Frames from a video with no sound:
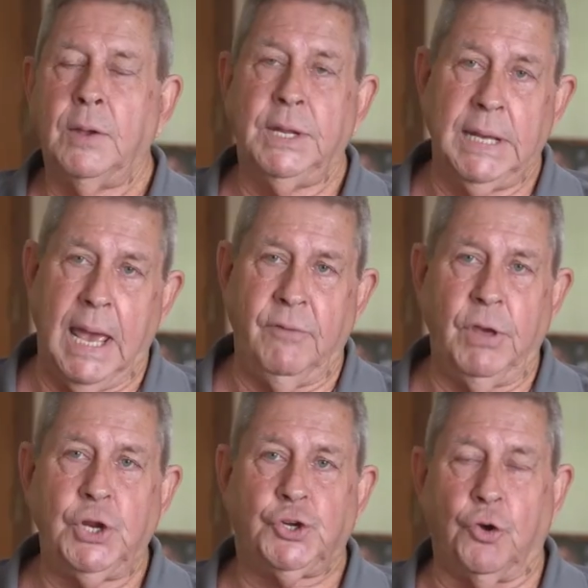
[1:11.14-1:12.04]

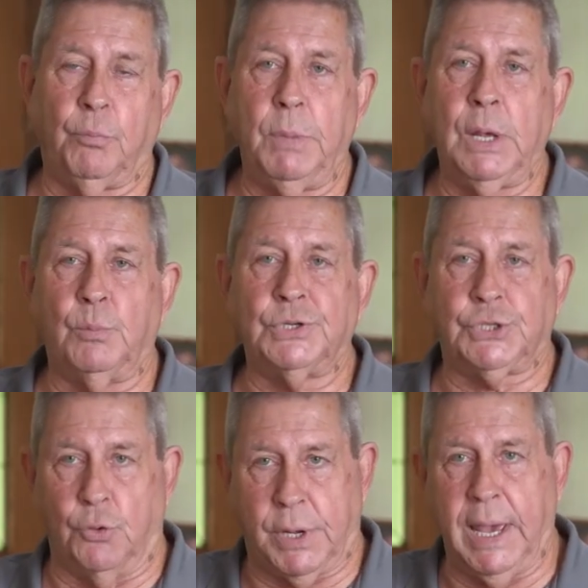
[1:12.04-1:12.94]
DAV showed me it was
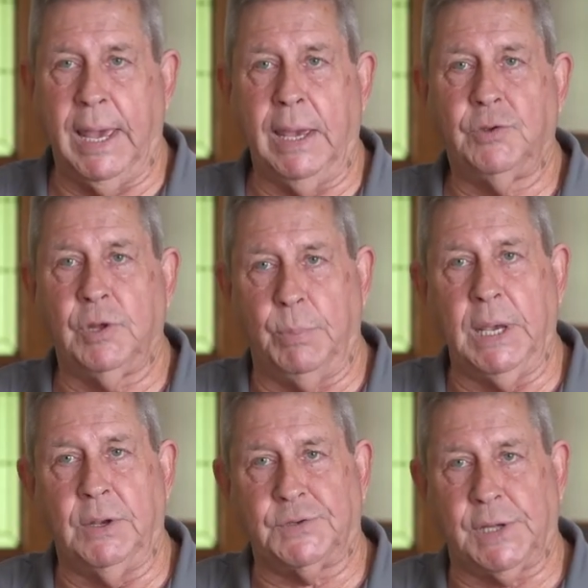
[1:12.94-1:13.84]
okay to be a
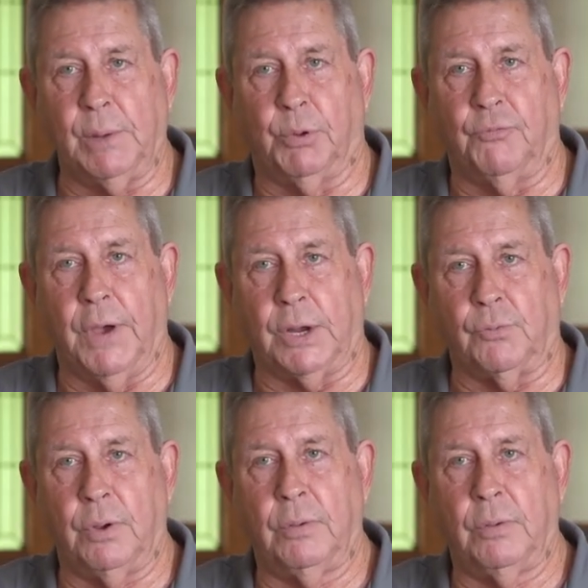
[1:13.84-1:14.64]
disabled veteran.